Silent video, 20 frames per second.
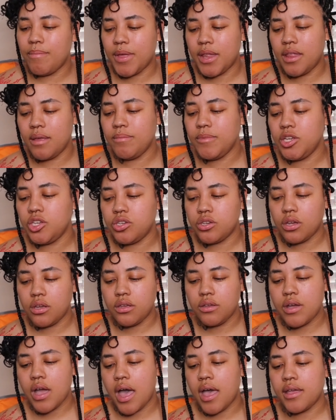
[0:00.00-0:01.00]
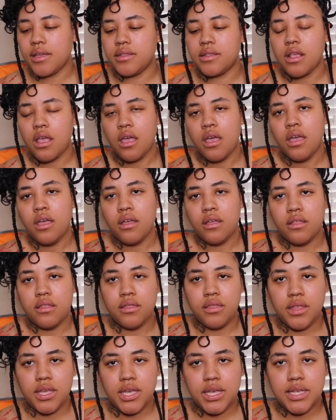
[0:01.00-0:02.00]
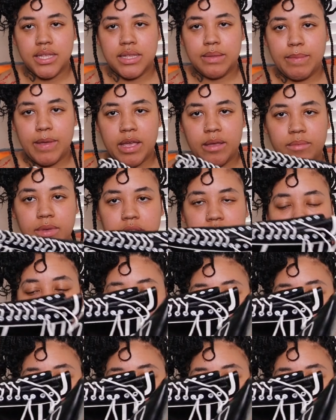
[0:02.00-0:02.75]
But let me show you guys these babies,